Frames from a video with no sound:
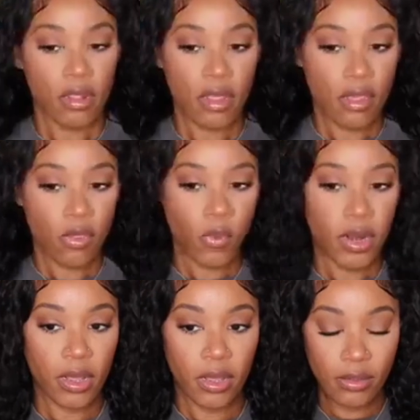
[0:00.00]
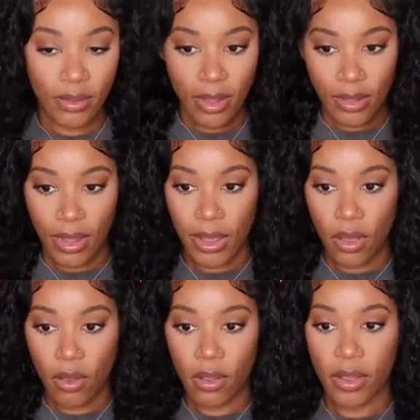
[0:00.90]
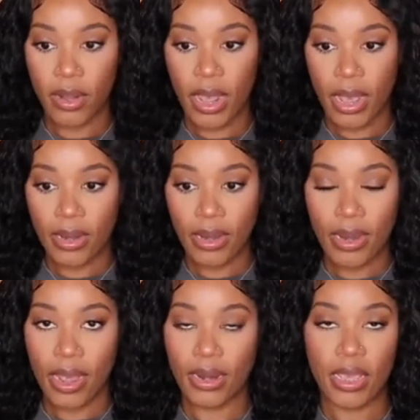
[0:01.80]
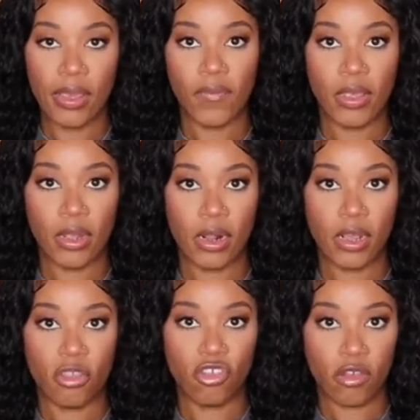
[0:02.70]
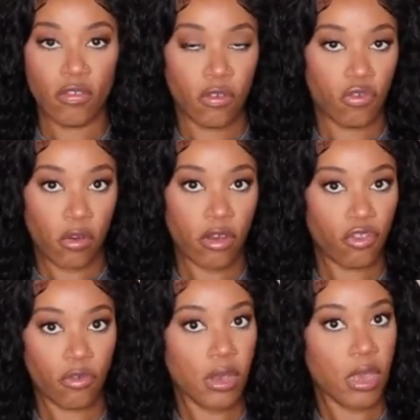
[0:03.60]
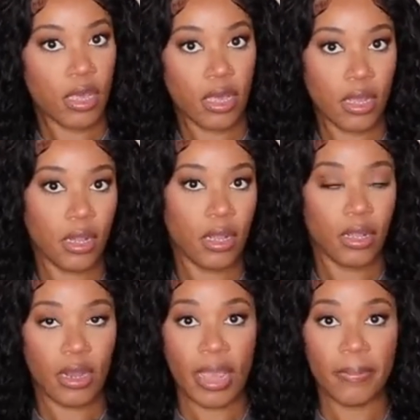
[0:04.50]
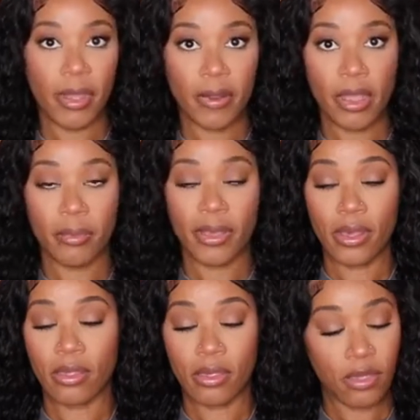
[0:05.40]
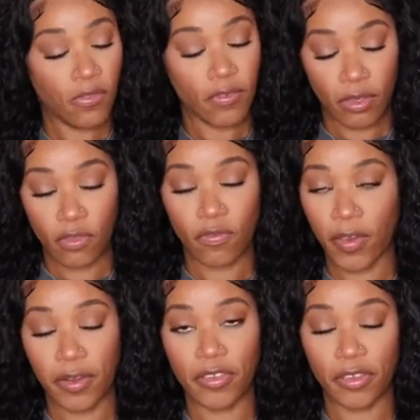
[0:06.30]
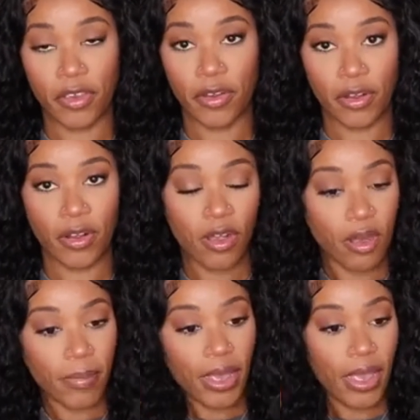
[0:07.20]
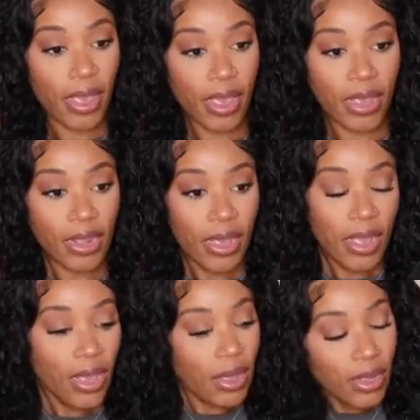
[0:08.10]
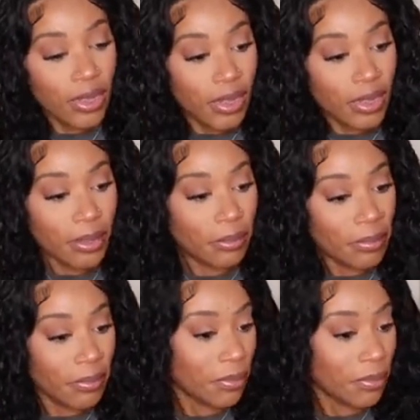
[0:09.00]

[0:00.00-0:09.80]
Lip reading: this is what it is looking like on. I did not even adjust the drawstring in the nape area because this feels very secure on my head. I